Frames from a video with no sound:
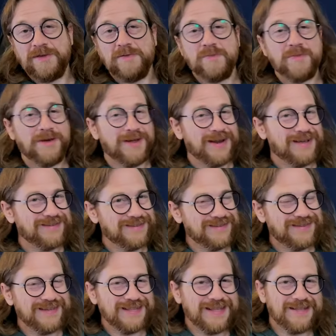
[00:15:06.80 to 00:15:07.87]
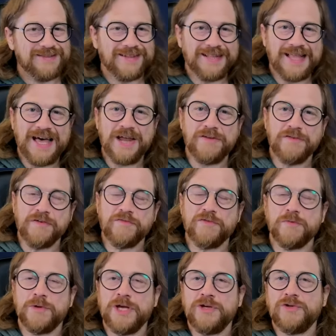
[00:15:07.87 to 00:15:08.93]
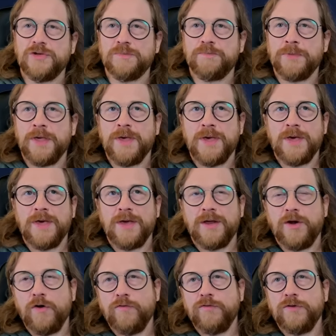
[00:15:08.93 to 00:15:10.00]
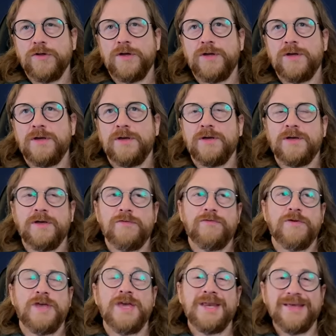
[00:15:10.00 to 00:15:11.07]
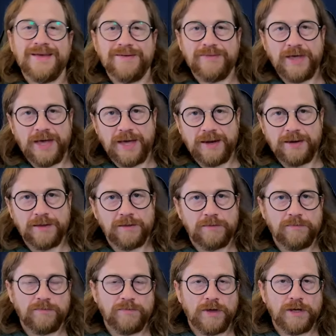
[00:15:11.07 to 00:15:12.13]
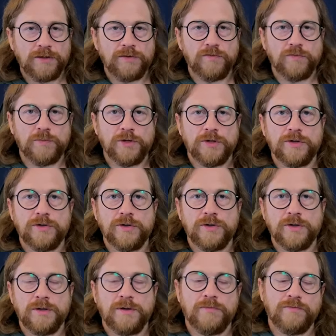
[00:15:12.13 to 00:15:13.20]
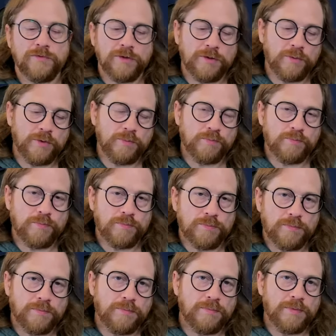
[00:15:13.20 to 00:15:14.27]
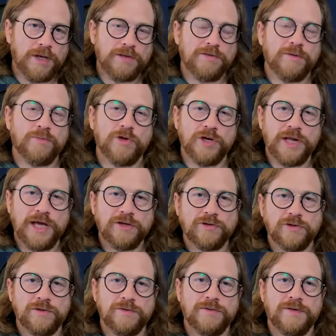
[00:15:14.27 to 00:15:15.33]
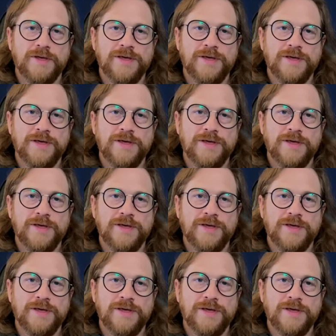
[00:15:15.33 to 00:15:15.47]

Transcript: but as you see, that's a lot of information. And hopefully, if any of that is vaguely familiar to you, hopefully we made some connections